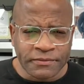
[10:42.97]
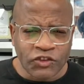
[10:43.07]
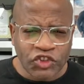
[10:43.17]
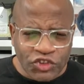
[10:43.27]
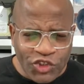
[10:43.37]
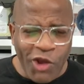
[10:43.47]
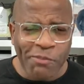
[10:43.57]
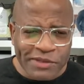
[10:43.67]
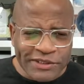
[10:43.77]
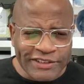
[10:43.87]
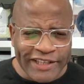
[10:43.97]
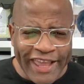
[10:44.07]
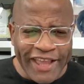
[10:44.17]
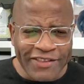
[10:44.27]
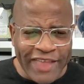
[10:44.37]
Stop
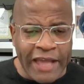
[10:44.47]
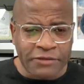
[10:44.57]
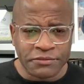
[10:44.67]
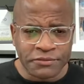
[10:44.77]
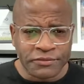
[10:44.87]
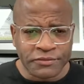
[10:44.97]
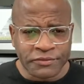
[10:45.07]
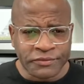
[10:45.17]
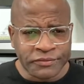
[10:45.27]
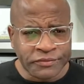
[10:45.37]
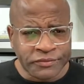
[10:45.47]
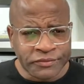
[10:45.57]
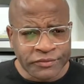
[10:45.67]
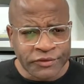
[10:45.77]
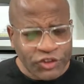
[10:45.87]
saying that.
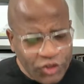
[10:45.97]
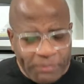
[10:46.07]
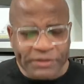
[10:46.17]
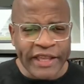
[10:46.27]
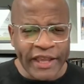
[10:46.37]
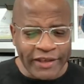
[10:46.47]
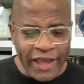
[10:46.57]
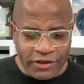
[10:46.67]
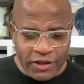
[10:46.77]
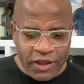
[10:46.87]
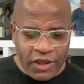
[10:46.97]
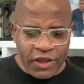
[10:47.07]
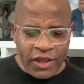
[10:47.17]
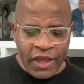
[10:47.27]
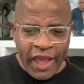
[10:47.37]
Stop saying that.
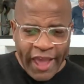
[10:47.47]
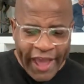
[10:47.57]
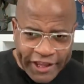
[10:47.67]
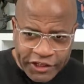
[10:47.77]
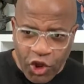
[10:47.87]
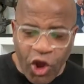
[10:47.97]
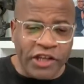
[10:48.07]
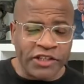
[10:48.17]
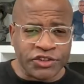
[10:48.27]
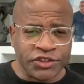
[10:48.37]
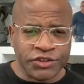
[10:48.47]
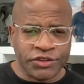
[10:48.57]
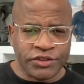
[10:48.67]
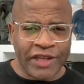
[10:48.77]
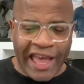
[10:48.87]
Acknowledge,
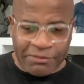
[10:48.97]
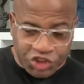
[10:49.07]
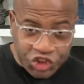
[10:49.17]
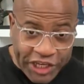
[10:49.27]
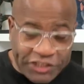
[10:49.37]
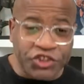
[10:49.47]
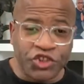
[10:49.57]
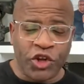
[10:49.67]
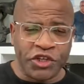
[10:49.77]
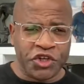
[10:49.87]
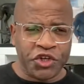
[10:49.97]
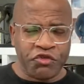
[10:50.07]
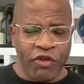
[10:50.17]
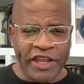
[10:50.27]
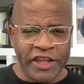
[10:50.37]
I'm just not
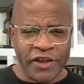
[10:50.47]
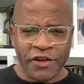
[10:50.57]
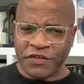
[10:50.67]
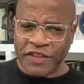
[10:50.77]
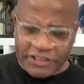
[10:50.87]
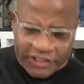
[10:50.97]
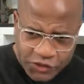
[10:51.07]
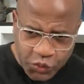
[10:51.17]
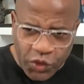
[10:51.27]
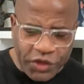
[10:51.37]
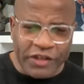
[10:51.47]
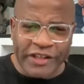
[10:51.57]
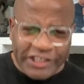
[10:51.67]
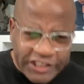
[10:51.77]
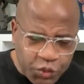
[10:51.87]
good right here. This is
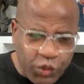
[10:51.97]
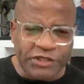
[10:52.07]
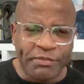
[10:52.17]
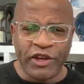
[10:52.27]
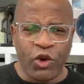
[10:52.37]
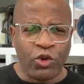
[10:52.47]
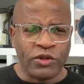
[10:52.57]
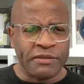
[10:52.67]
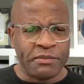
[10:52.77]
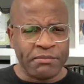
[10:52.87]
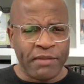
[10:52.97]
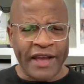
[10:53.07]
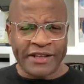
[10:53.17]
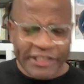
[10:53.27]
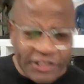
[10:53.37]
what's been holding me
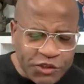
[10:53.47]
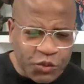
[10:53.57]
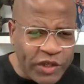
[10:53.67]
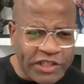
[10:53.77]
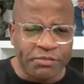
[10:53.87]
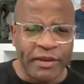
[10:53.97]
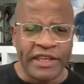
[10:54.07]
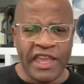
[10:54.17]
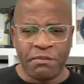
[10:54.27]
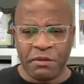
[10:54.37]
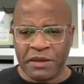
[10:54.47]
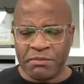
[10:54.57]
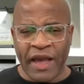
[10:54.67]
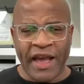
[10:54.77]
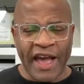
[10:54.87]
back. This is what has been keeping me
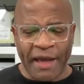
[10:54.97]
back.